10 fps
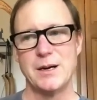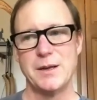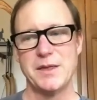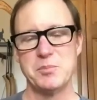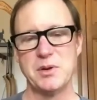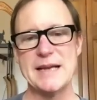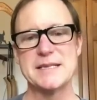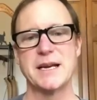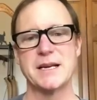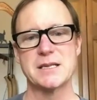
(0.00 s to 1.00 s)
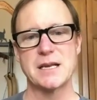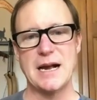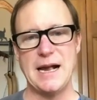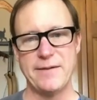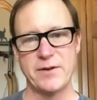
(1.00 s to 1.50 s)
the blessings that I
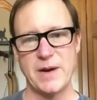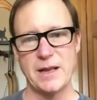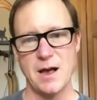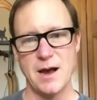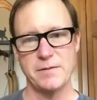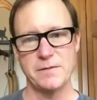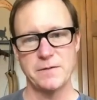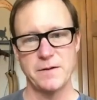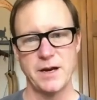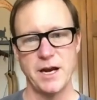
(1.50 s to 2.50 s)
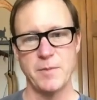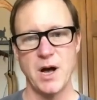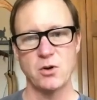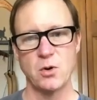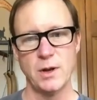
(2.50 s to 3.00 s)
have in my life in
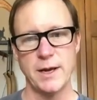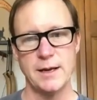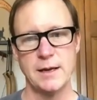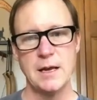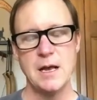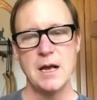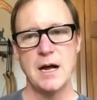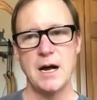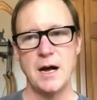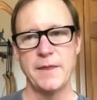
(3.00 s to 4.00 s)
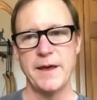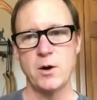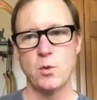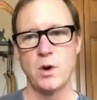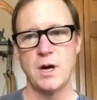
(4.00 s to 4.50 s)
Mongolia.
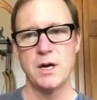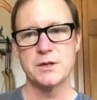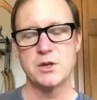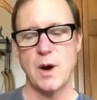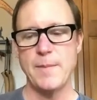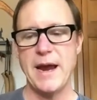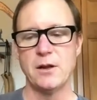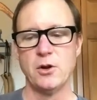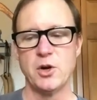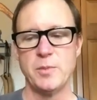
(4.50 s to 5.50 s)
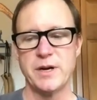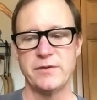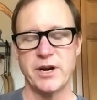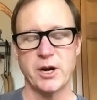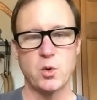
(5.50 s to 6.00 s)
So I made a little bit of
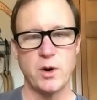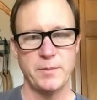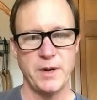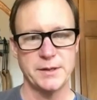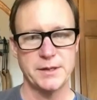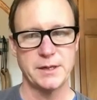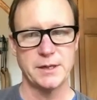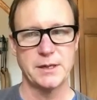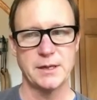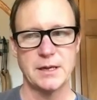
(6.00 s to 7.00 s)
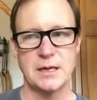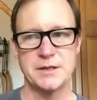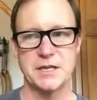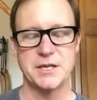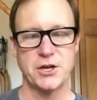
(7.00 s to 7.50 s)
an equipment
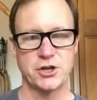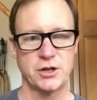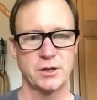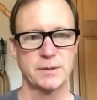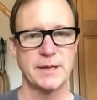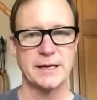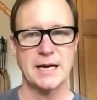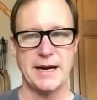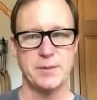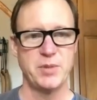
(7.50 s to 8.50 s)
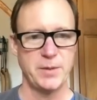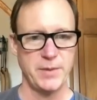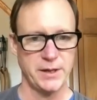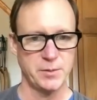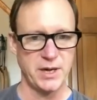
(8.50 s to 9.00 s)
decision that kind of bit me
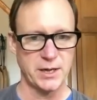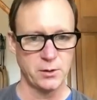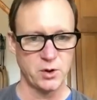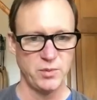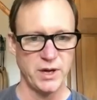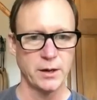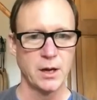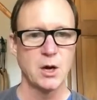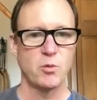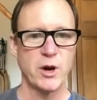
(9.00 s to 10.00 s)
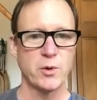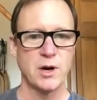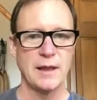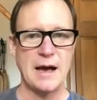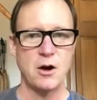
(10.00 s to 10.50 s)
in the butt a little bit. We were
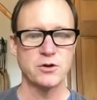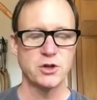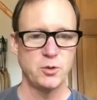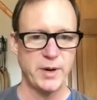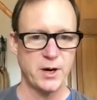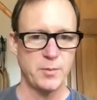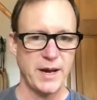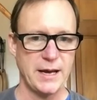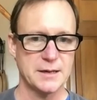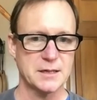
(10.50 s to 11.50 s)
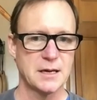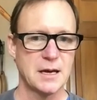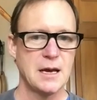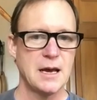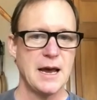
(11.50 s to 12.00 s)
allowed two pair of pants,
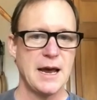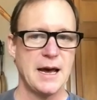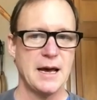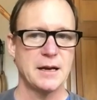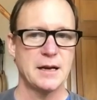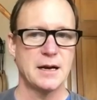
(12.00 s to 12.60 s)
and